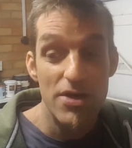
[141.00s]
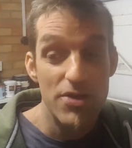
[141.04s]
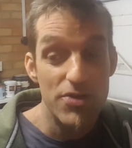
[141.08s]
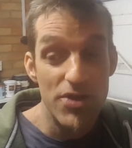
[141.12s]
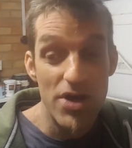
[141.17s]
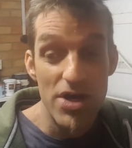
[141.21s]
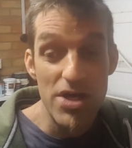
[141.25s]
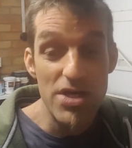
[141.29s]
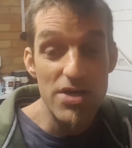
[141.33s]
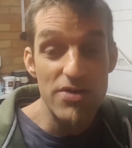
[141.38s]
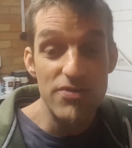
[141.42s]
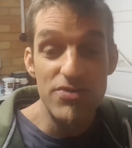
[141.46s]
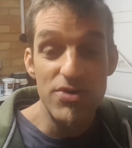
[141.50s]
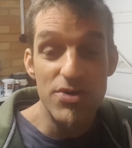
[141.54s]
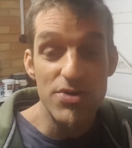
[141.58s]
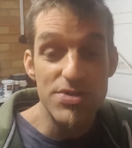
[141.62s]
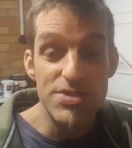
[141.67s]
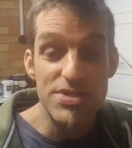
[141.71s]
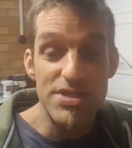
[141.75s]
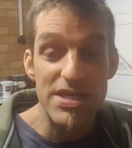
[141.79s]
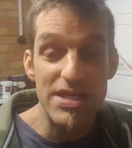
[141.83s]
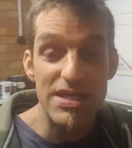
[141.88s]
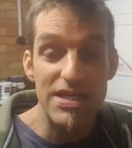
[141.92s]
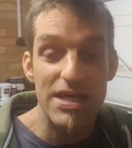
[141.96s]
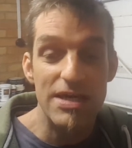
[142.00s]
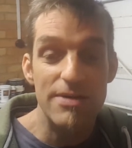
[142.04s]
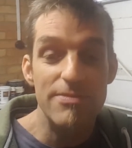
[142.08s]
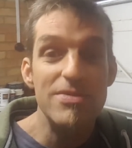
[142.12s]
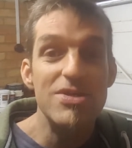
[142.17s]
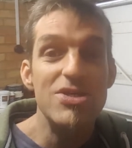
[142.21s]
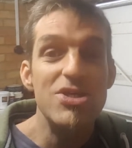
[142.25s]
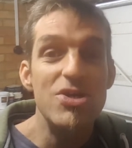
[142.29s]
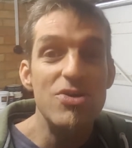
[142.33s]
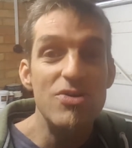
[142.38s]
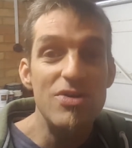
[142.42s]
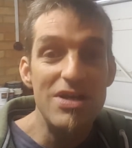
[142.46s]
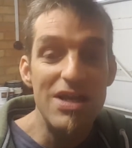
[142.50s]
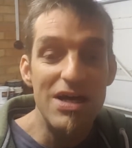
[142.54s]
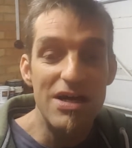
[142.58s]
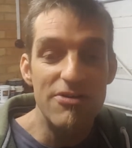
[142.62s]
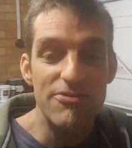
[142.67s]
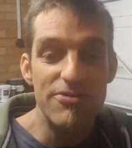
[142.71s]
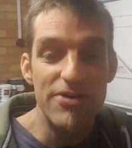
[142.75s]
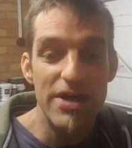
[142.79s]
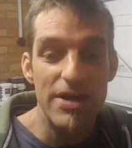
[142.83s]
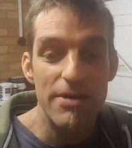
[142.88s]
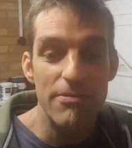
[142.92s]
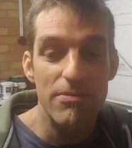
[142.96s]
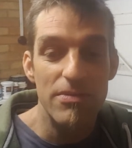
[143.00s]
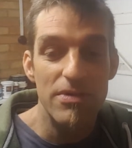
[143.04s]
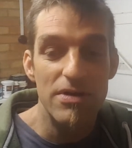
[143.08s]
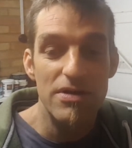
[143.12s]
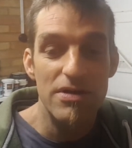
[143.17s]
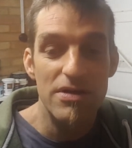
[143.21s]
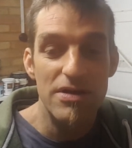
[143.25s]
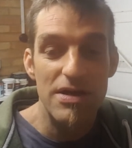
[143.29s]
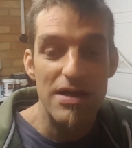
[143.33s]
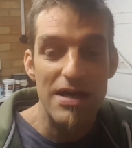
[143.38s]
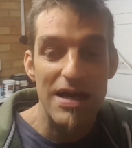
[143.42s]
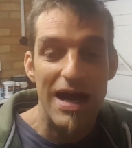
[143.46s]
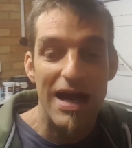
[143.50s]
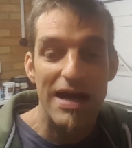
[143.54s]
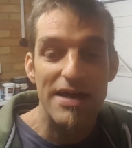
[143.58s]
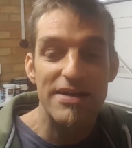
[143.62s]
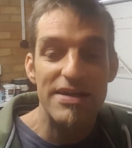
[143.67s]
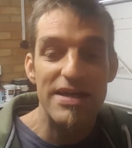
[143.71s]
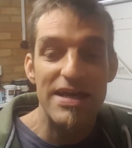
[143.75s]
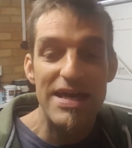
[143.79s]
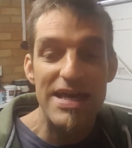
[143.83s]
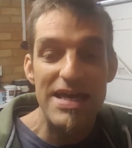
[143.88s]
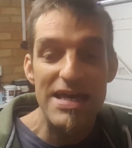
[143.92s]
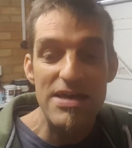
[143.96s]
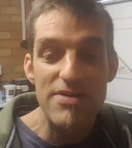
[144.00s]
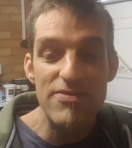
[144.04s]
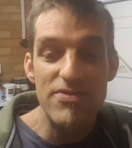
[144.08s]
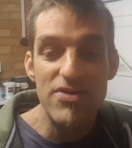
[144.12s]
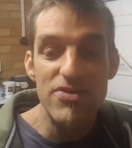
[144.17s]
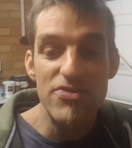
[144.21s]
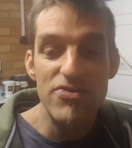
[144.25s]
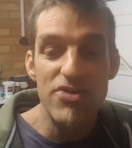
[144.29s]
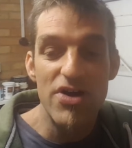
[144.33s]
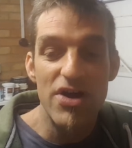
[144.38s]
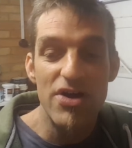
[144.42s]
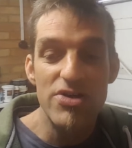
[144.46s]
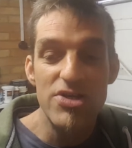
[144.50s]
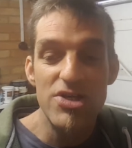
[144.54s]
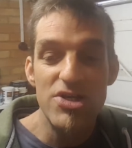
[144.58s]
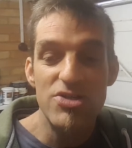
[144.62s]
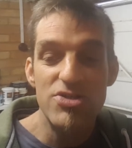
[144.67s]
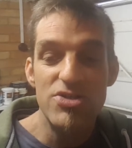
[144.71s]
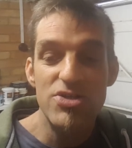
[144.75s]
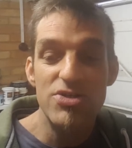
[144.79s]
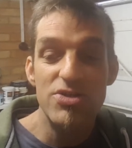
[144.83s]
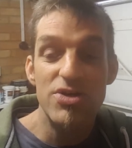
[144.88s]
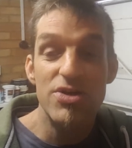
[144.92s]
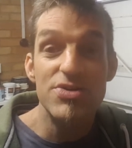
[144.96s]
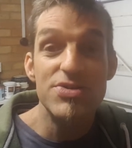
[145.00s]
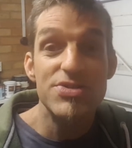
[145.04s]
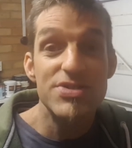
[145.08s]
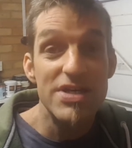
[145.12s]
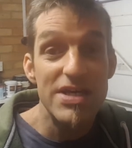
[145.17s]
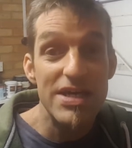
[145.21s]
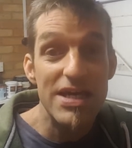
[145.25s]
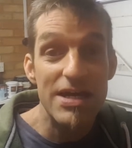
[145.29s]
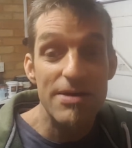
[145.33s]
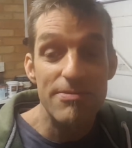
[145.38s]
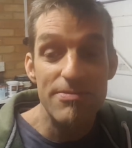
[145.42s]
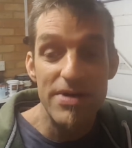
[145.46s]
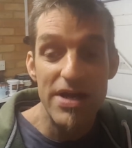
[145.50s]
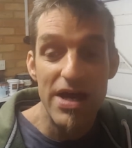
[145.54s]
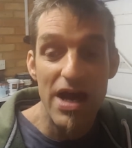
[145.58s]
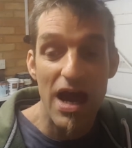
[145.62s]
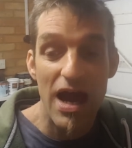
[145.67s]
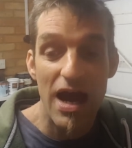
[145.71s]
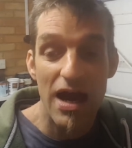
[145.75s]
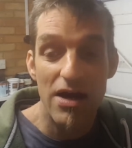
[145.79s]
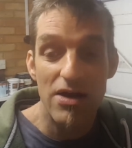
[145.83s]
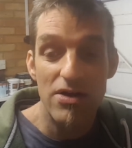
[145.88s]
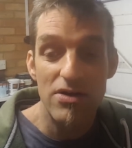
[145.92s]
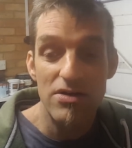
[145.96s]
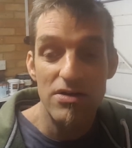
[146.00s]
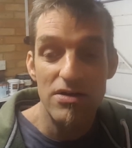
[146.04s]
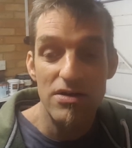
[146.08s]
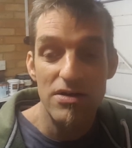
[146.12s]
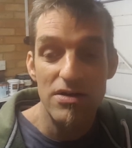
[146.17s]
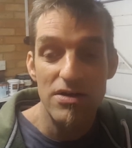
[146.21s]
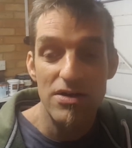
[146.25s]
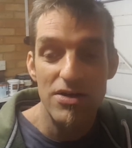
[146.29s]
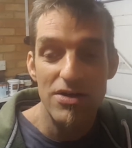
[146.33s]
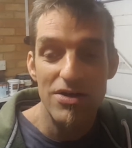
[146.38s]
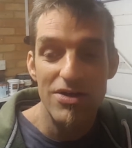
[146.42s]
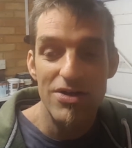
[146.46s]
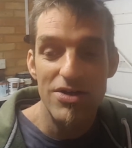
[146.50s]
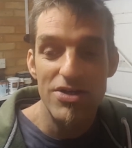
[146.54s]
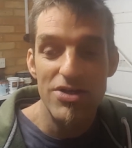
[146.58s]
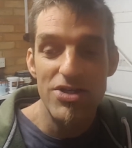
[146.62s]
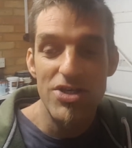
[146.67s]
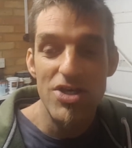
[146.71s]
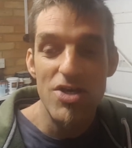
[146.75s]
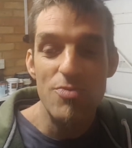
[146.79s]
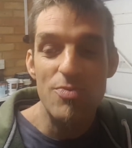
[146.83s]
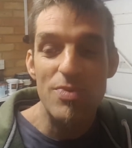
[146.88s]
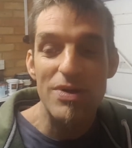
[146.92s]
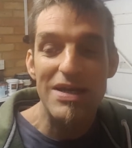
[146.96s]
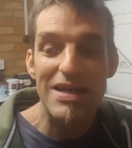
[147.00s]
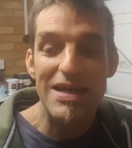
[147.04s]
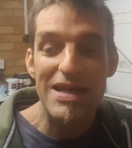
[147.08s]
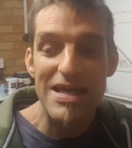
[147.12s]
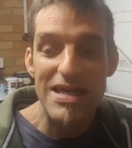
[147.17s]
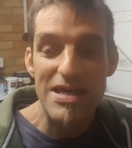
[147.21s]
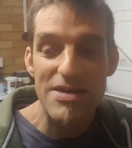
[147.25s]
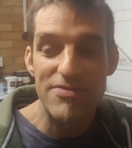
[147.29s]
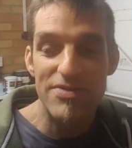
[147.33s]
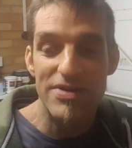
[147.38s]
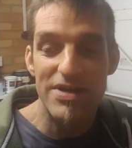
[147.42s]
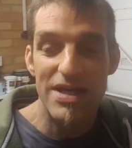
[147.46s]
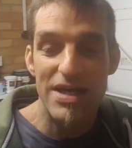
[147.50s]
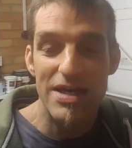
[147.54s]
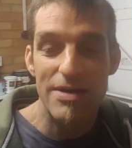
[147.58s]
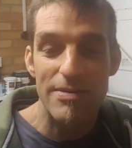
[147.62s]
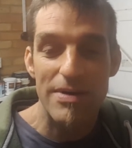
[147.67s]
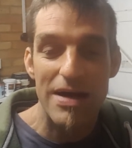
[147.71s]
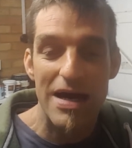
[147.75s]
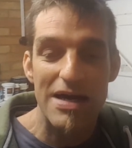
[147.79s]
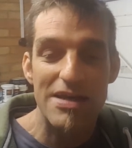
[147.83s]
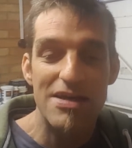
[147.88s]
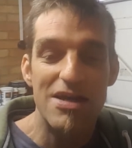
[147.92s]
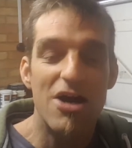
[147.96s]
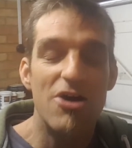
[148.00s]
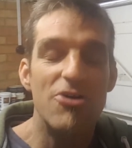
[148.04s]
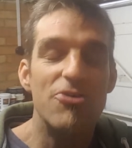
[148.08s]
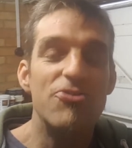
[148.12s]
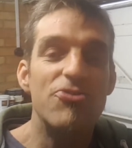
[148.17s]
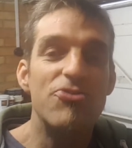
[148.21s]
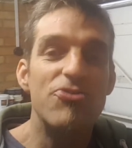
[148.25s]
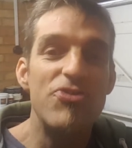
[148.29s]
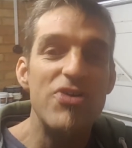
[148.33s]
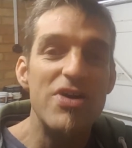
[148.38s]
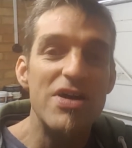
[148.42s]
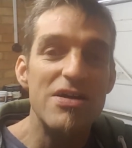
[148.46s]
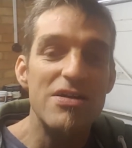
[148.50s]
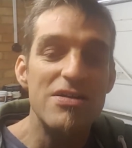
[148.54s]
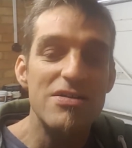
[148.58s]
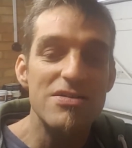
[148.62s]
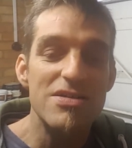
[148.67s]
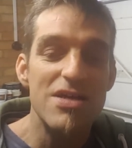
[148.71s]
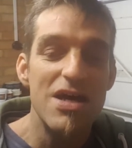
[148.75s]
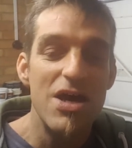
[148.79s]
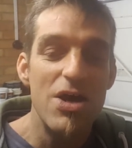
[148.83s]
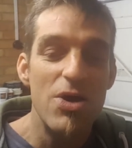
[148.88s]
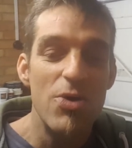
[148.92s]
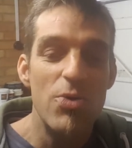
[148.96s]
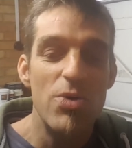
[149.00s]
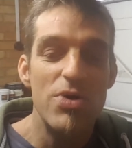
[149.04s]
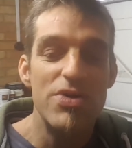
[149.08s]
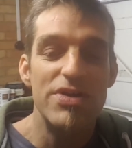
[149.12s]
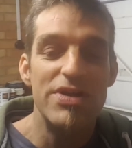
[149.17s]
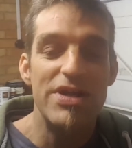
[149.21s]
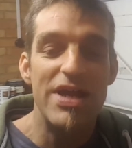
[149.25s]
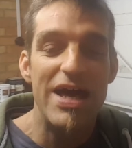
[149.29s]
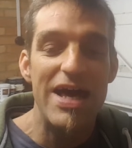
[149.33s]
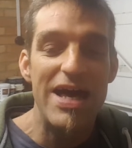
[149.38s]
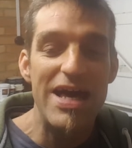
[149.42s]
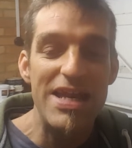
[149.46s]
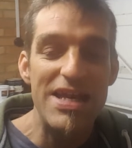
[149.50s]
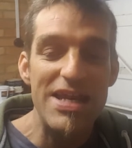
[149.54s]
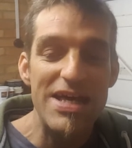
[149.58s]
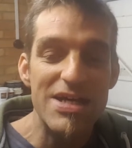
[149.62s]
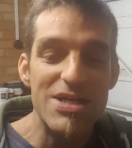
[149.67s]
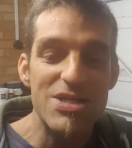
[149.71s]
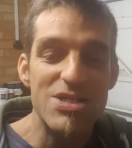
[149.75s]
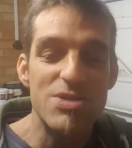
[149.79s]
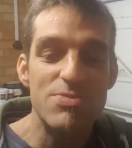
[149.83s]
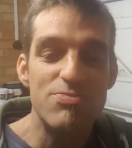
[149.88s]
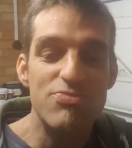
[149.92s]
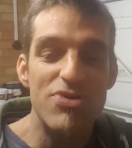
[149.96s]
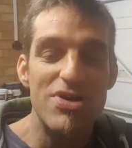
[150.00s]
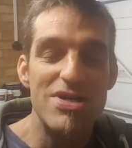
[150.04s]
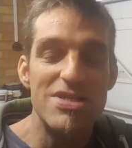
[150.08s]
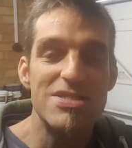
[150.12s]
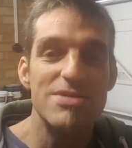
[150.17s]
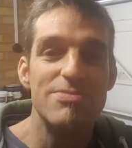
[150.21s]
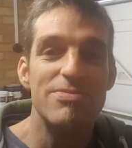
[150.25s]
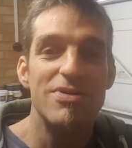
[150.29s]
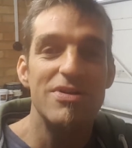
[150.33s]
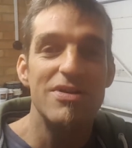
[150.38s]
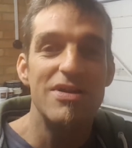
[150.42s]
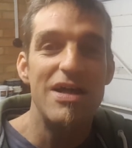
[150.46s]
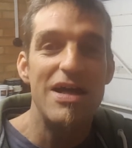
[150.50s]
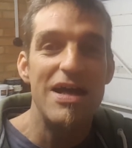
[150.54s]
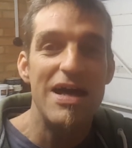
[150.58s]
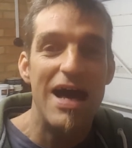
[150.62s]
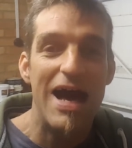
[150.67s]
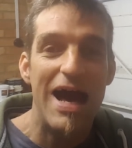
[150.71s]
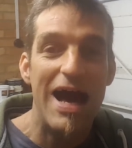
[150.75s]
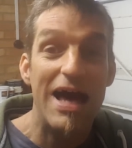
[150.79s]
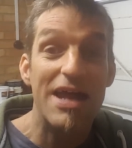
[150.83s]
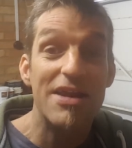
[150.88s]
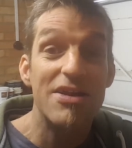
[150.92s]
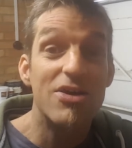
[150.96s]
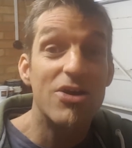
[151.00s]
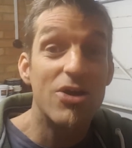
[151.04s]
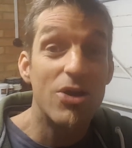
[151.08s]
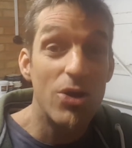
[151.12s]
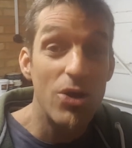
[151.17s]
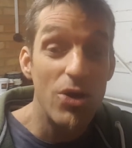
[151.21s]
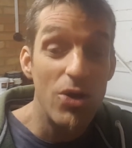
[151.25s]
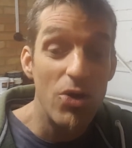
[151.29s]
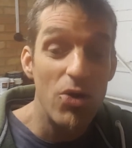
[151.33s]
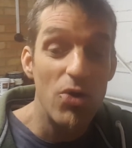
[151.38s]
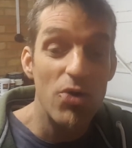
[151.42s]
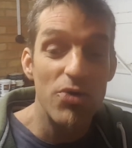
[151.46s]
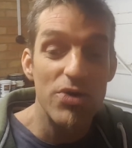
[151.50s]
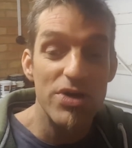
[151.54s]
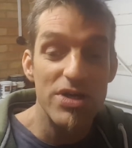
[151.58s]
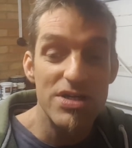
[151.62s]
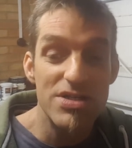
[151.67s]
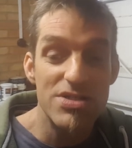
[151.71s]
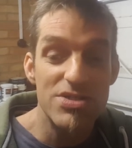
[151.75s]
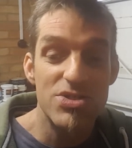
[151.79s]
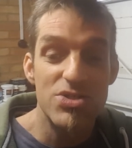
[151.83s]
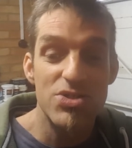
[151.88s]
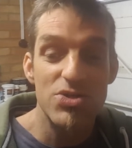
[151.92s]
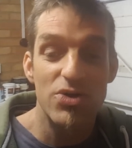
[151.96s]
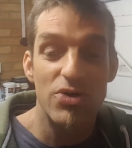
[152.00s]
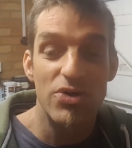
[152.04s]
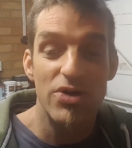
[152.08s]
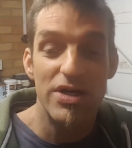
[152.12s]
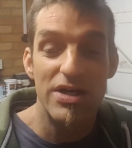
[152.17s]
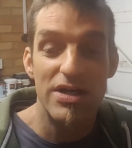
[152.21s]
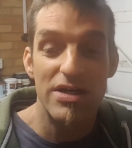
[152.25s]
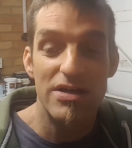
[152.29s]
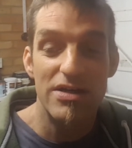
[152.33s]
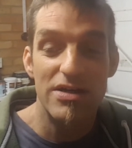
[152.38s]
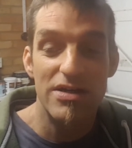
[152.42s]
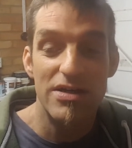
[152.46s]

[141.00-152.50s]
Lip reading: Though you've not seen Him, you love Him. And even though you do not see Him now, you believe in Him and are filled with an inexpressible and glorious joy.